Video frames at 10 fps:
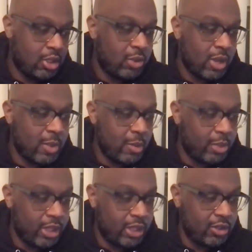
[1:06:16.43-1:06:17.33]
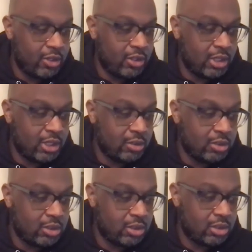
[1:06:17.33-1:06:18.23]
why am I blanking on their
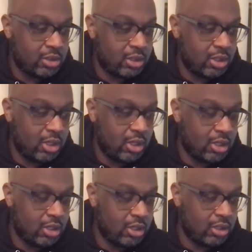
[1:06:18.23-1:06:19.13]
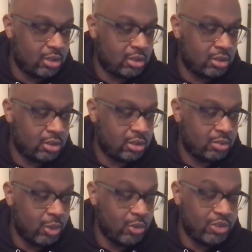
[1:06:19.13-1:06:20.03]
names? Uh,
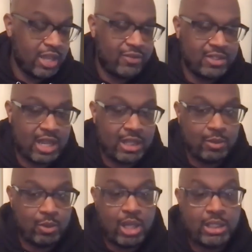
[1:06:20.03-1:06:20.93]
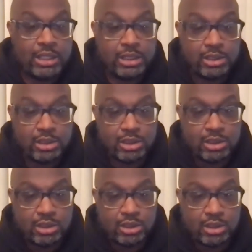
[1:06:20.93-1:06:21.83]
Mos Def and Talib Kweli,
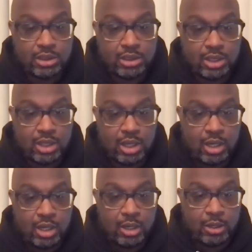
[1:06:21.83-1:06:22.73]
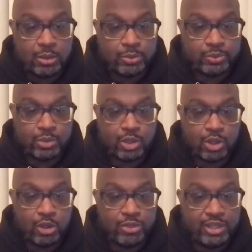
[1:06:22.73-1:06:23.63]
um,
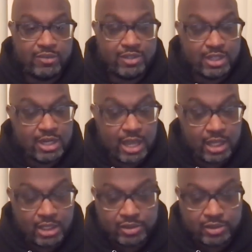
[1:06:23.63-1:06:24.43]
called "Thieves in the Night."